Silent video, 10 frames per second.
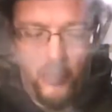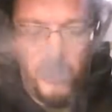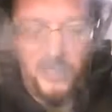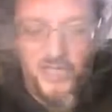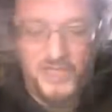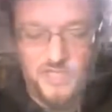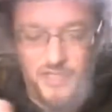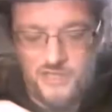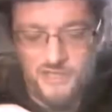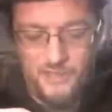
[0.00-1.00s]
quite
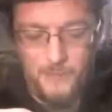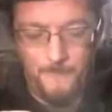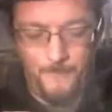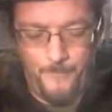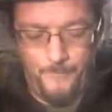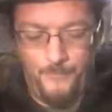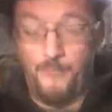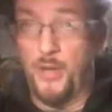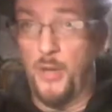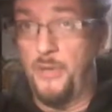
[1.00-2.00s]
delicious,
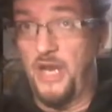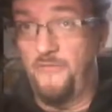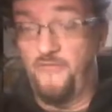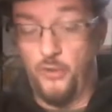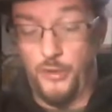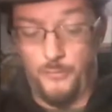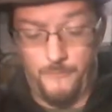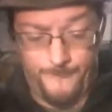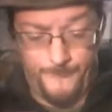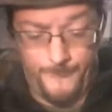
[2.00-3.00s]
but bad for
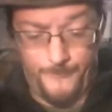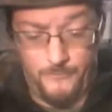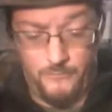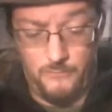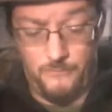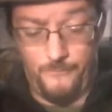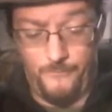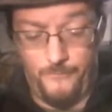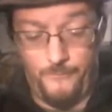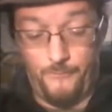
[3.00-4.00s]
you.
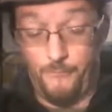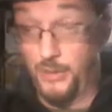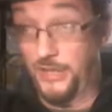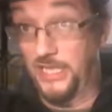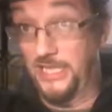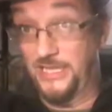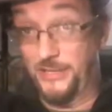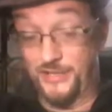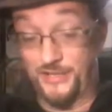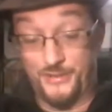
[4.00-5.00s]
But
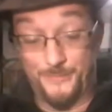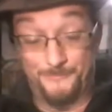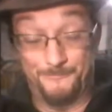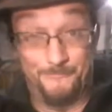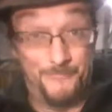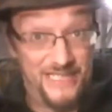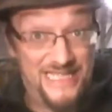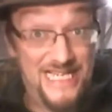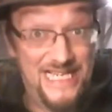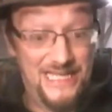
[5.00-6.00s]
delicious.
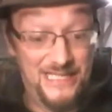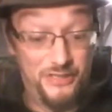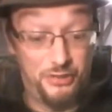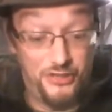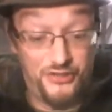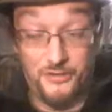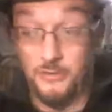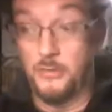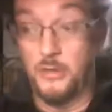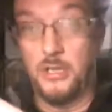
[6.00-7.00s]
Delicious.
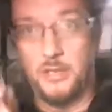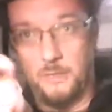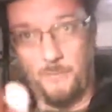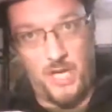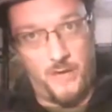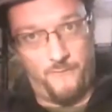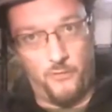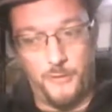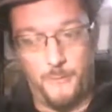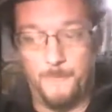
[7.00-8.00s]
Bad
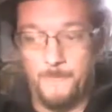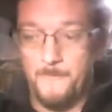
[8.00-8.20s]
for you.